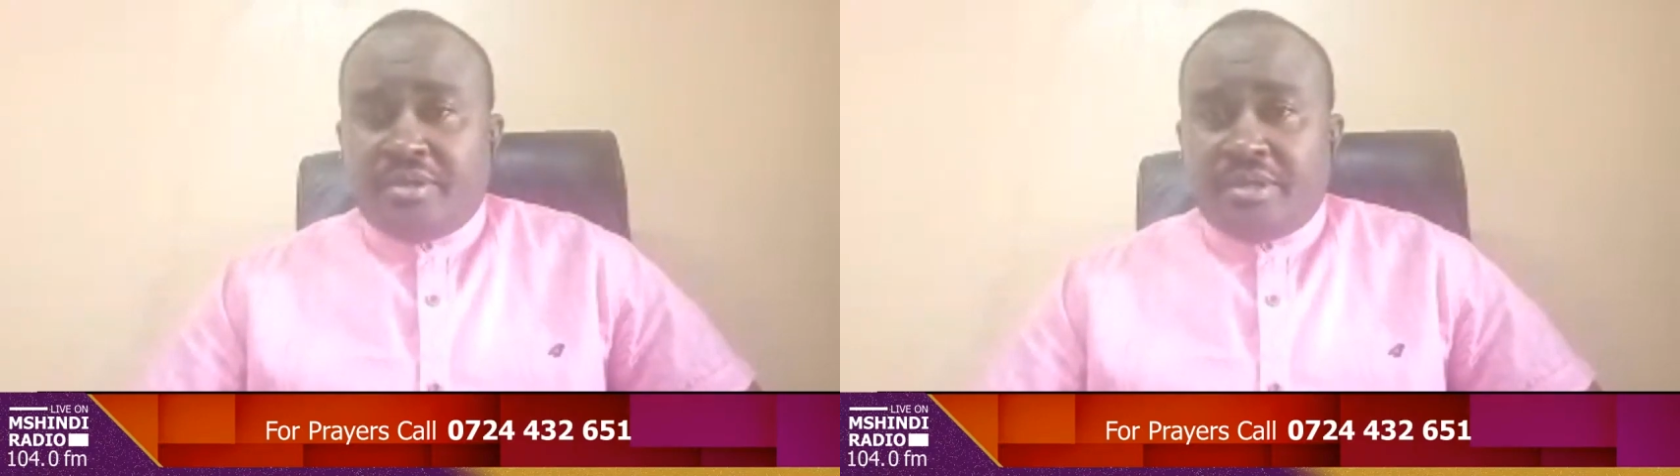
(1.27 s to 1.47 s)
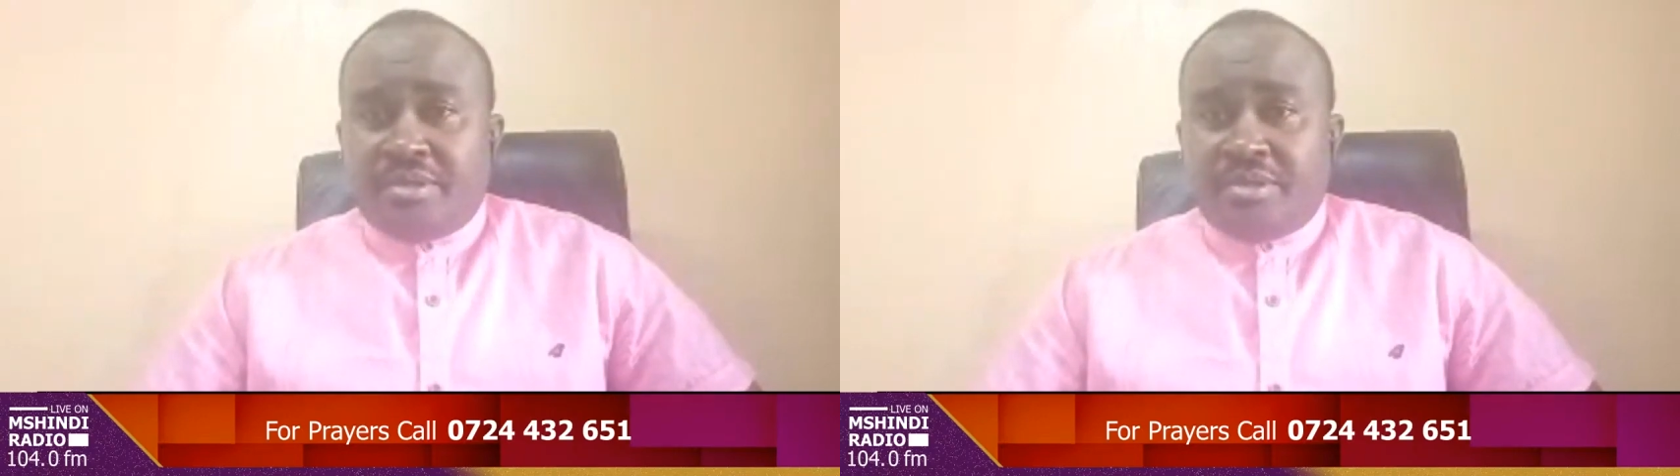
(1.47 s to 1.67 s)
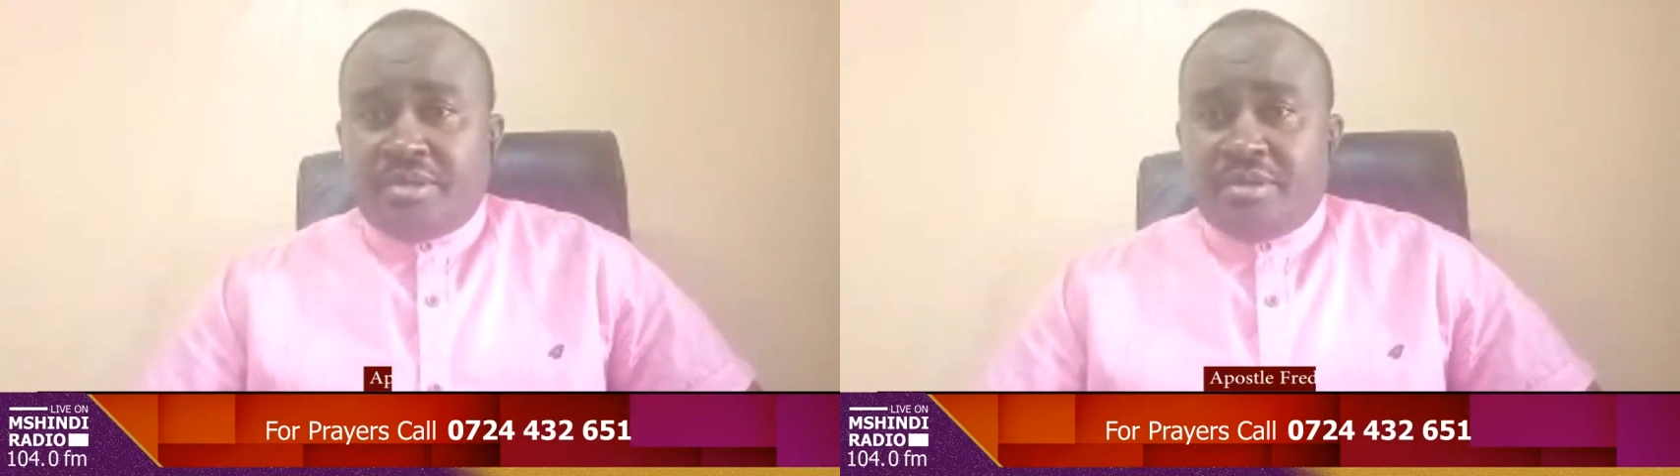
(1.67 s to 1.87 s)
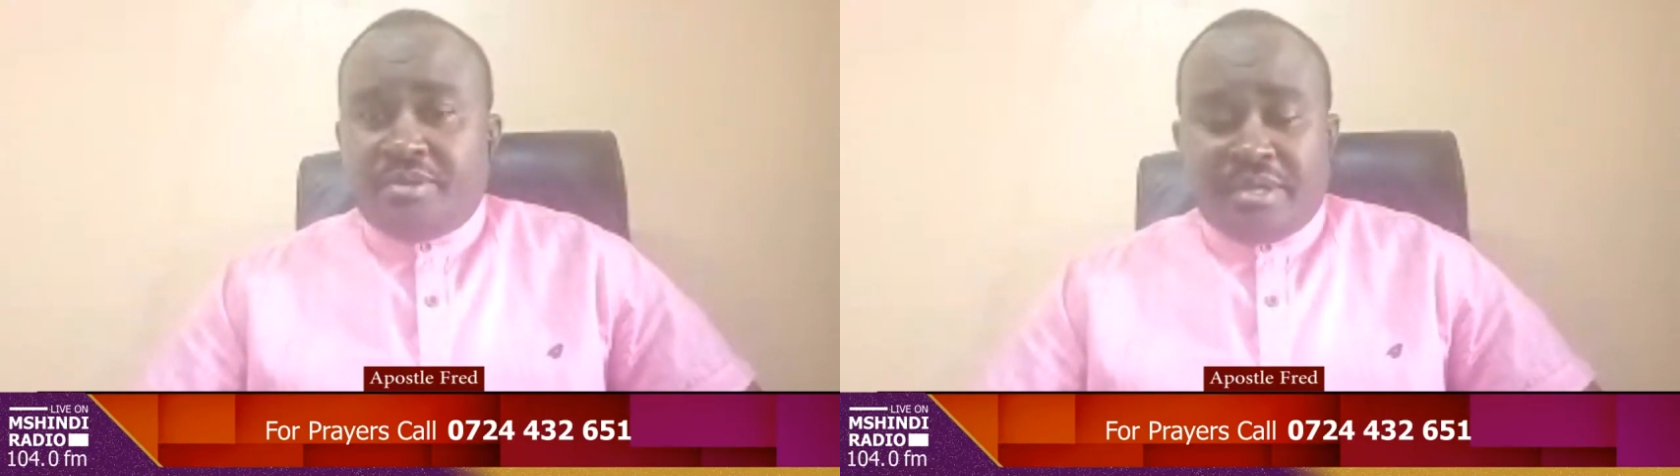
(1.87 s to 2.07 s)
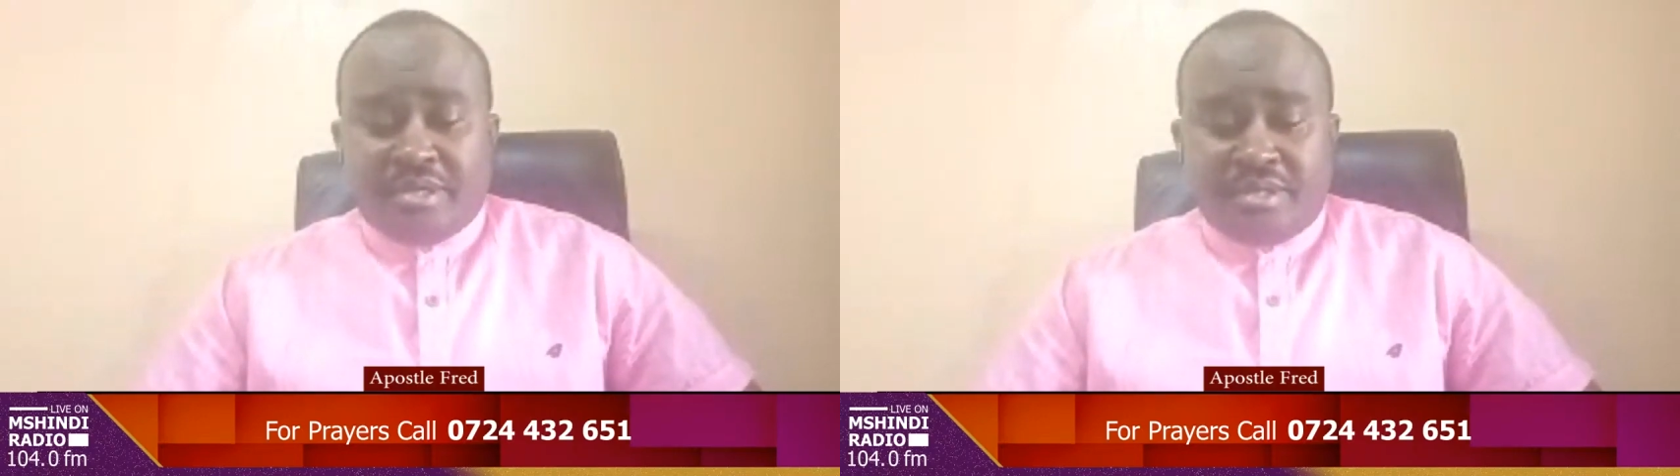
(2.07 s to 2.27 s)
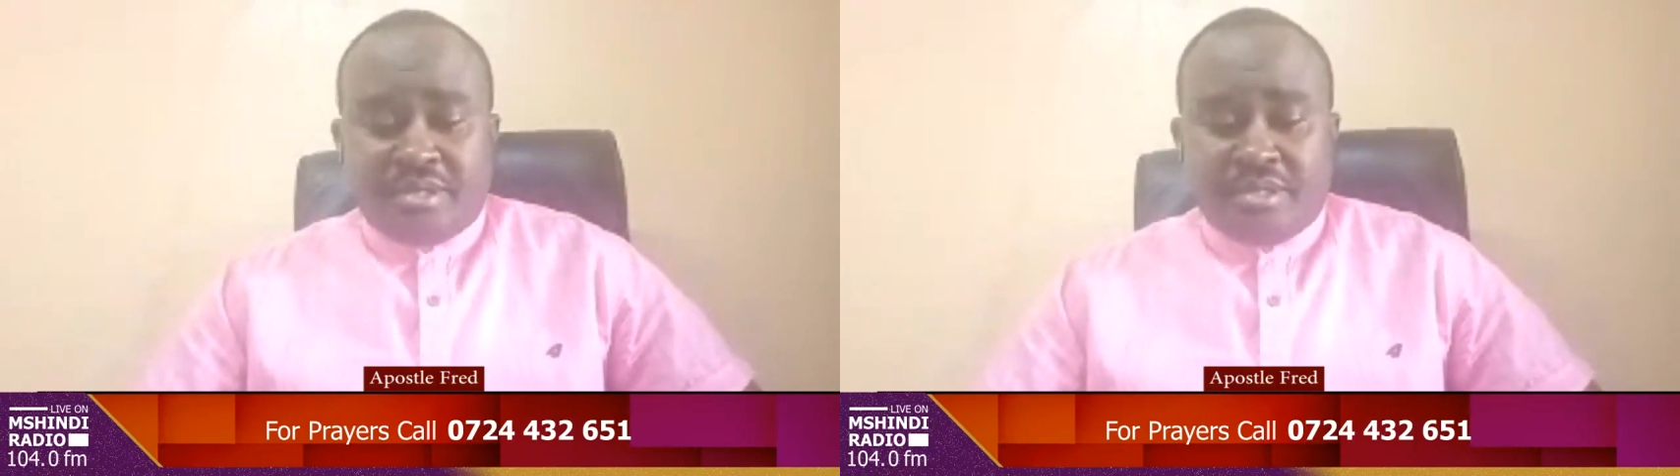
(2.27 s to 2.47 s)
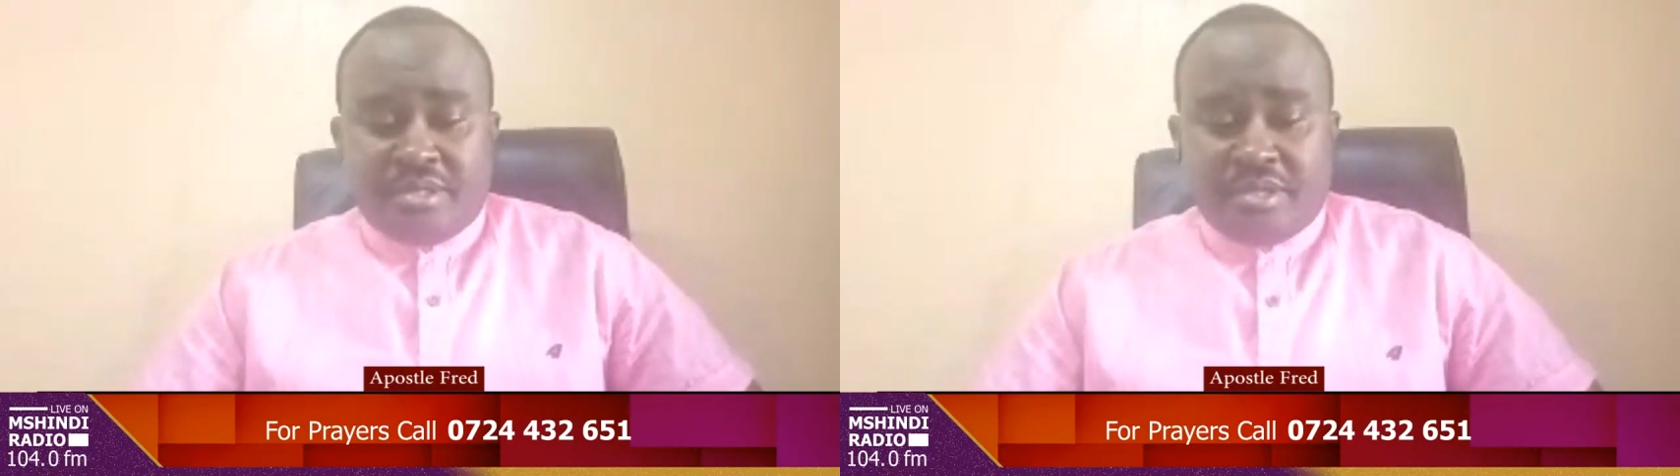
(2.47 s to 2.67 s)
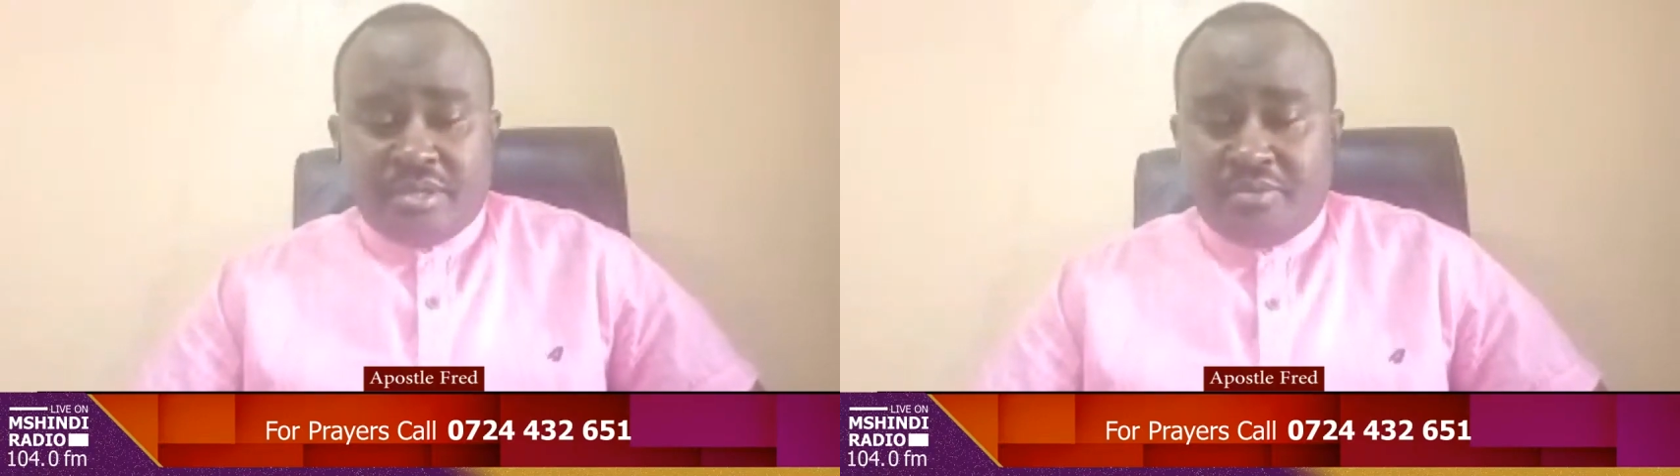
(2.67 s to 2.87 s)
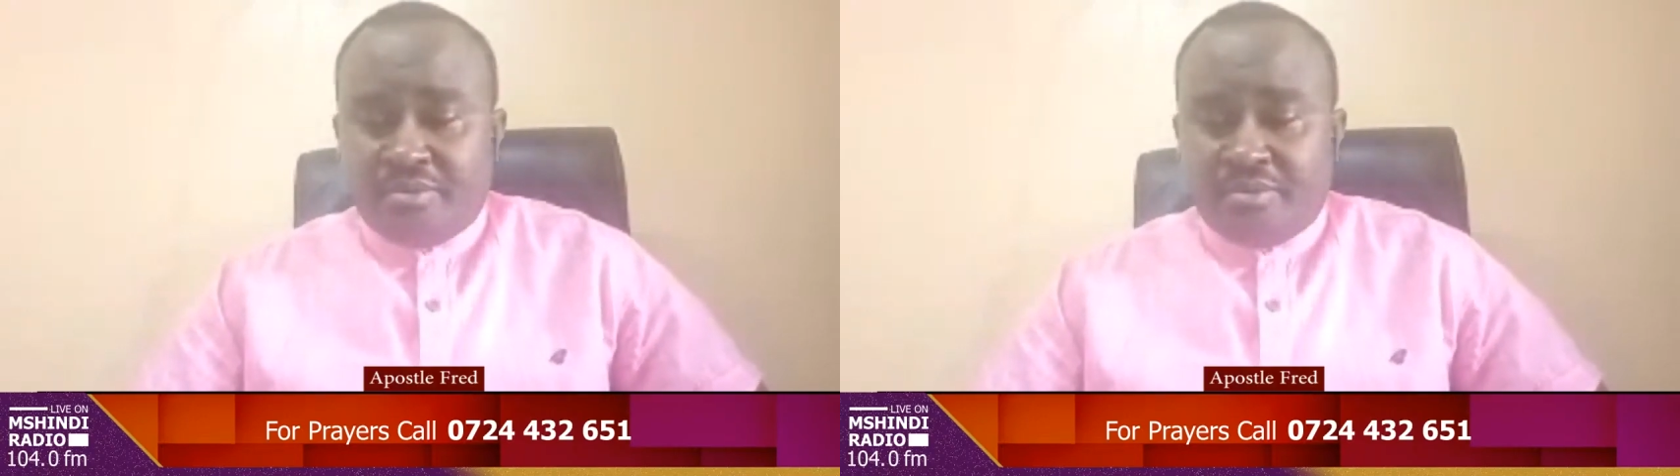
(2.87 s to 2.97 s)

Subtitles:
and I want to share with us